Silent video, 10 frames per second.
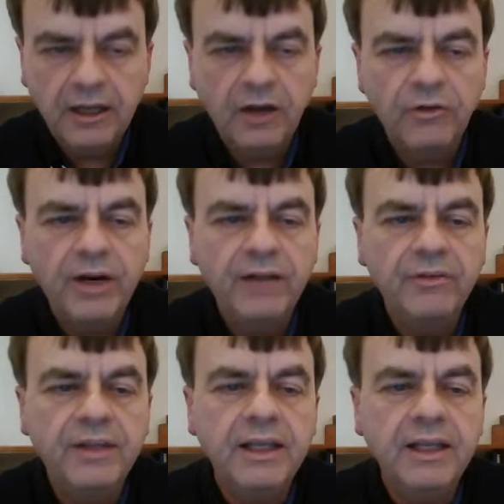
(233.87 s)

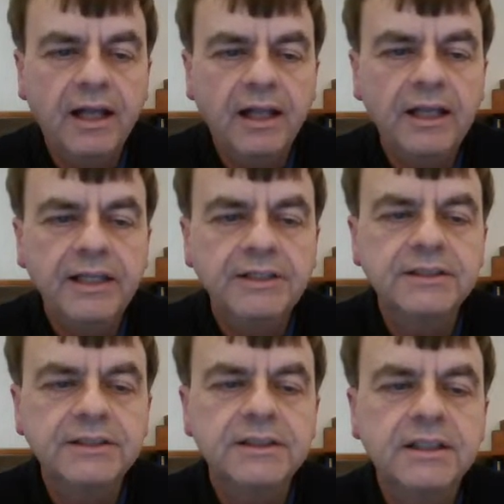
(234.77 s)
around the
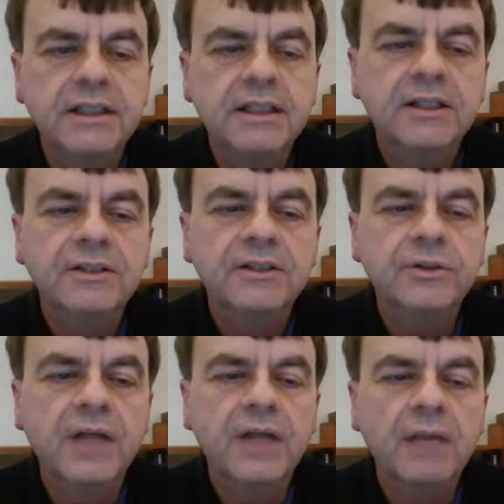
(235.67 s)
eyes to
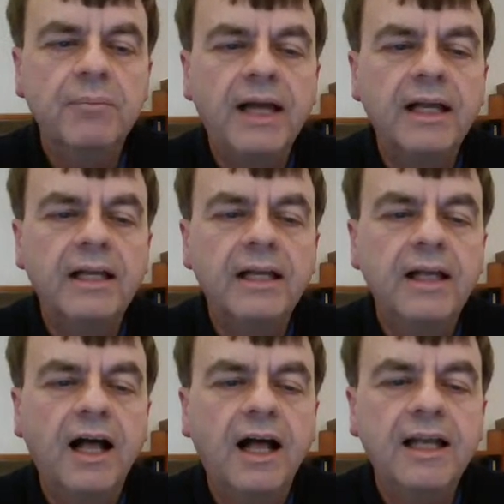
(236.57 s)
get back
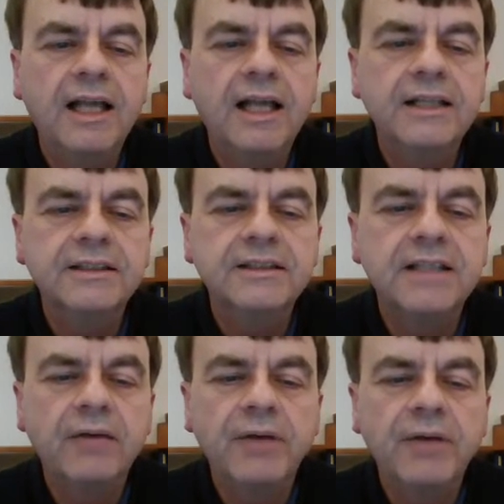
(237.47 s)
highlights.
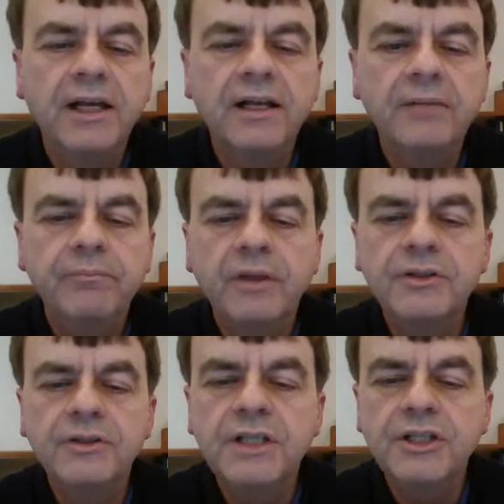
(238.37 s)
There we are. You
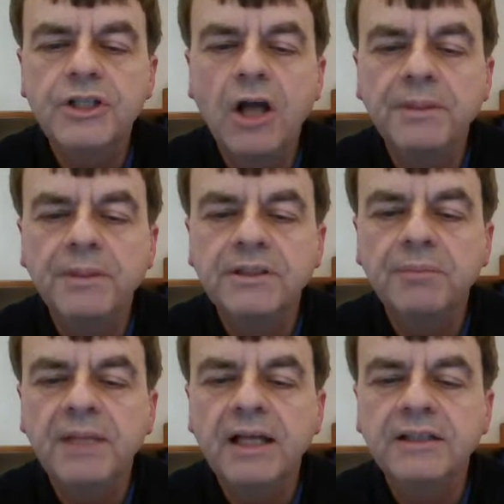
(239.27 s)
see, it sharpens up
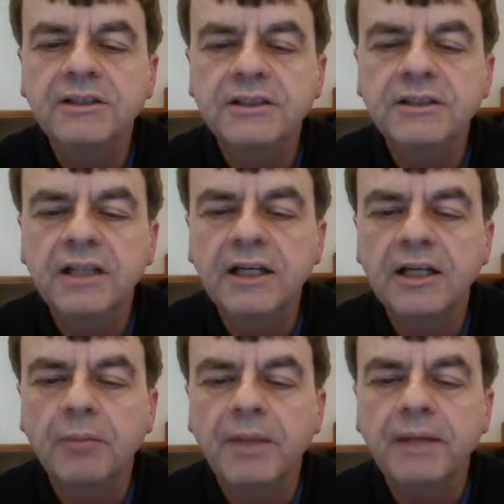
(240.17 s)
the eyes just a little
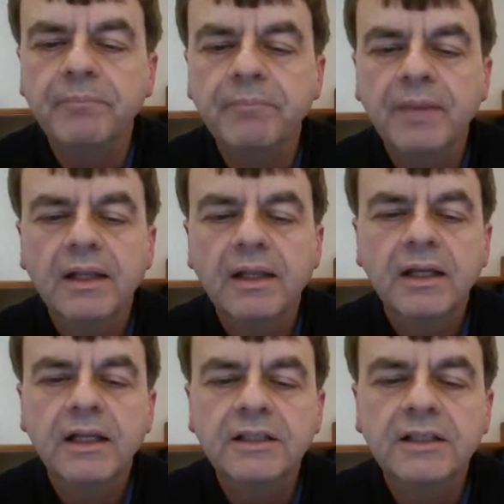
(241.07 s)
bit.
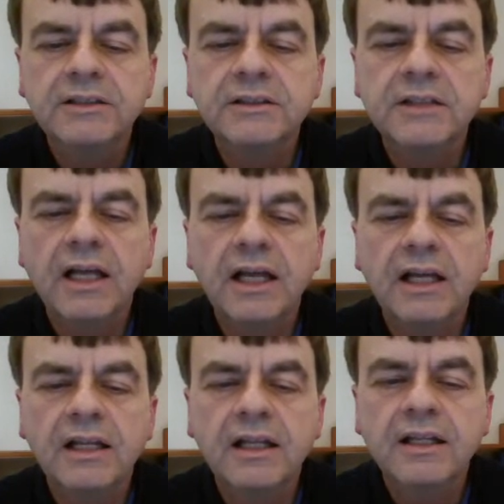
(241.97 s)
There's, uh,
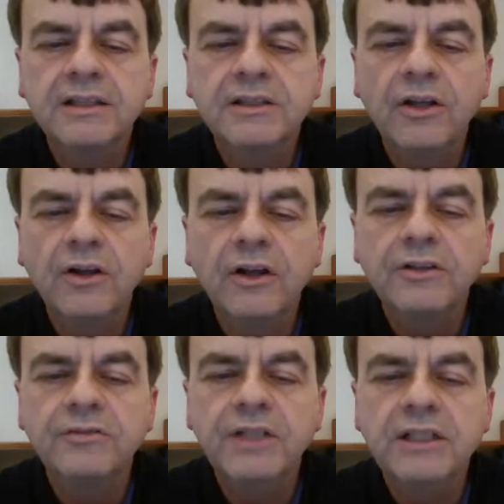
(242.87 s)
there's not a lot of
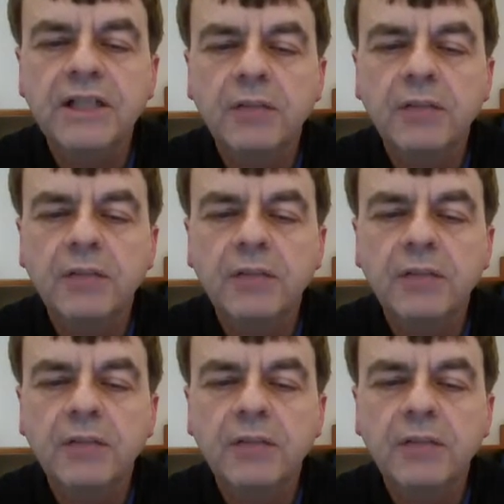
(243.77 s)
detail